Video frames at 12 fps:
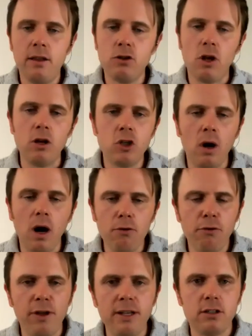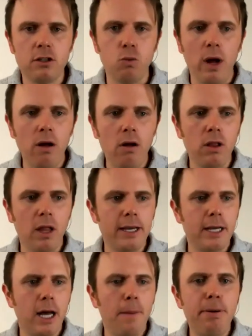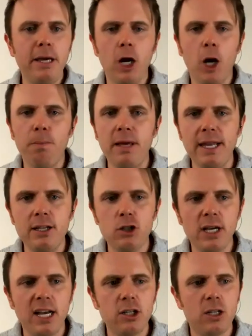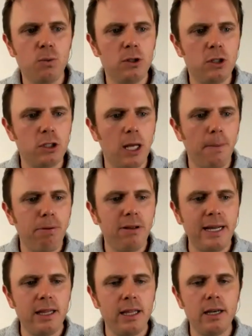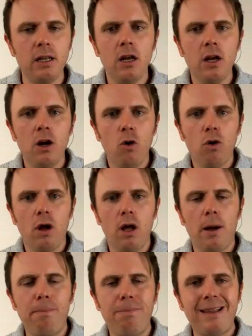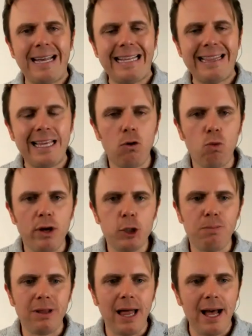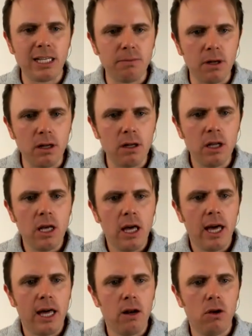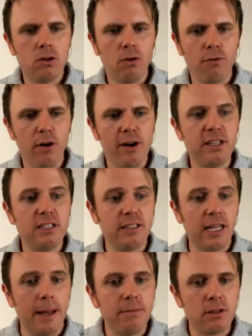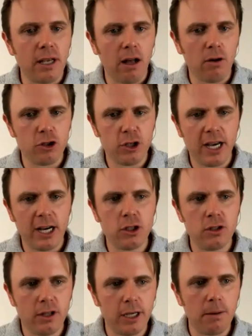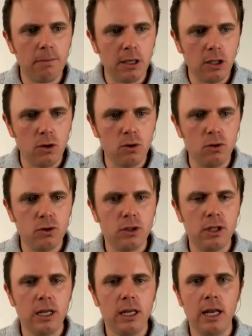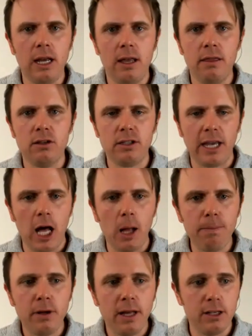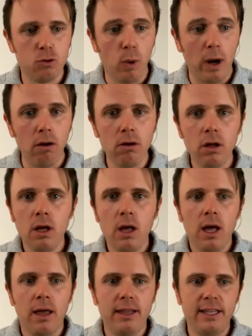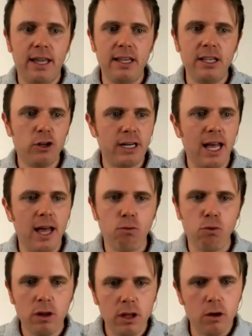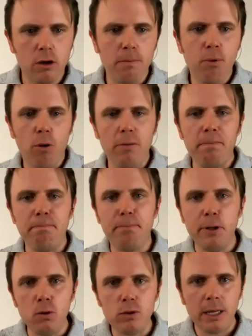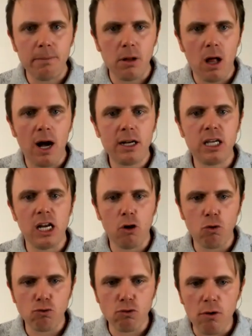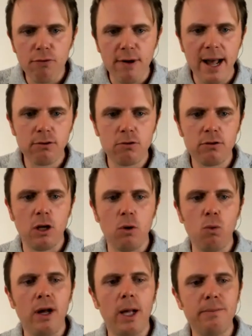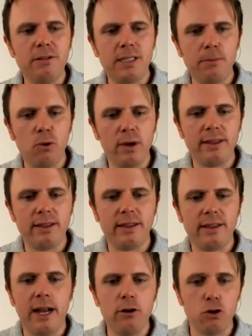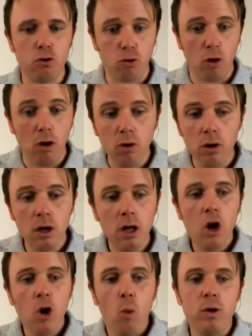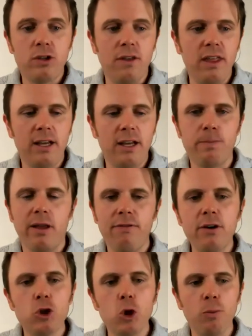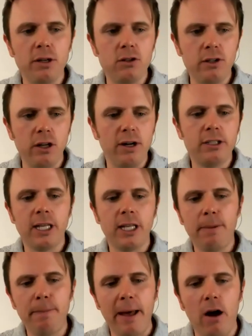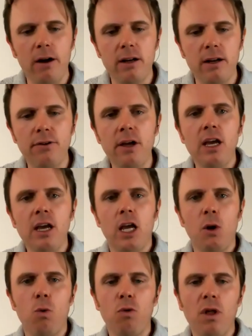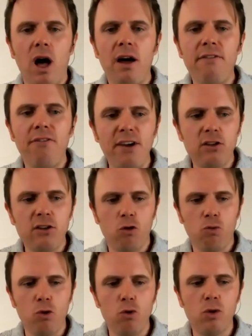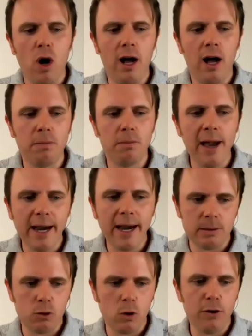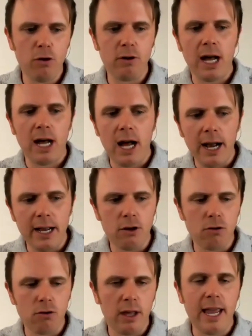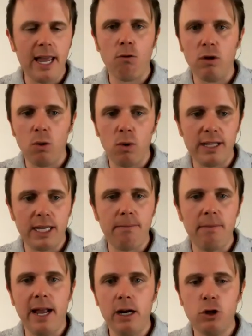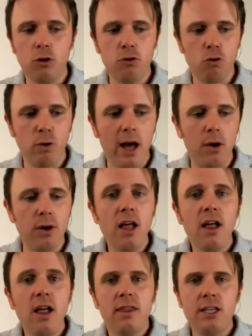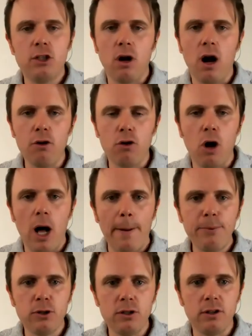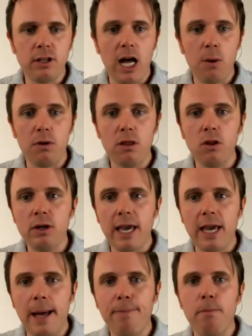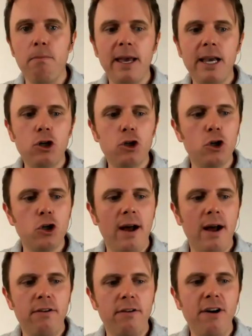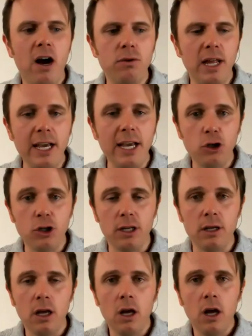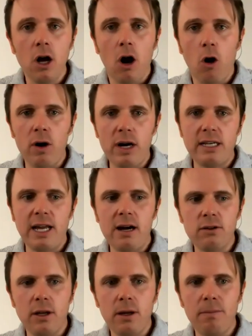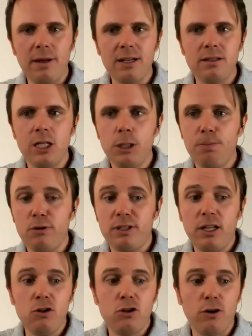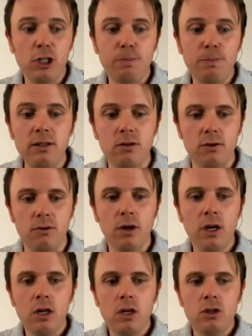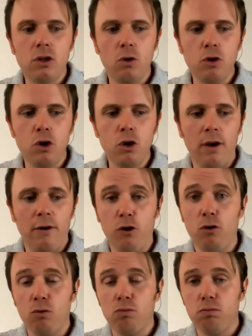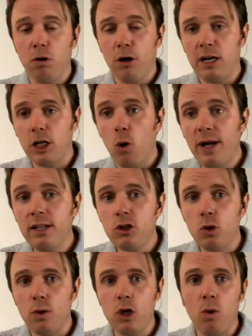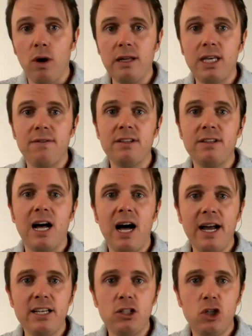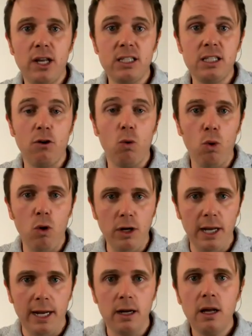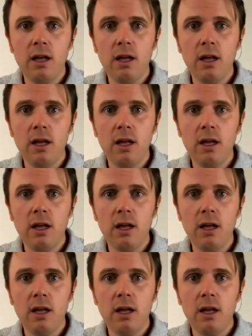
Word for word: And there's also other things as well, like a P R P injection, which is a platelet, uh, platelet-rich plasma, and also various stem cell injections that can be used in the scalp as well. Again, these are going to have really good, important building blocks and growth factors that will help stimulate the hair to grow, which I think is beneficial, but still it's going to be palliative. It will not fix the root cause mechanism. So if you're a guy and you're like, hey, I really want to get my hair turned around, these are other options that I would look at, but make sure you have the foundation already dialed in because these procedures are expensive. So you, if you are going to go into it, you want to give it the highest chance of it working.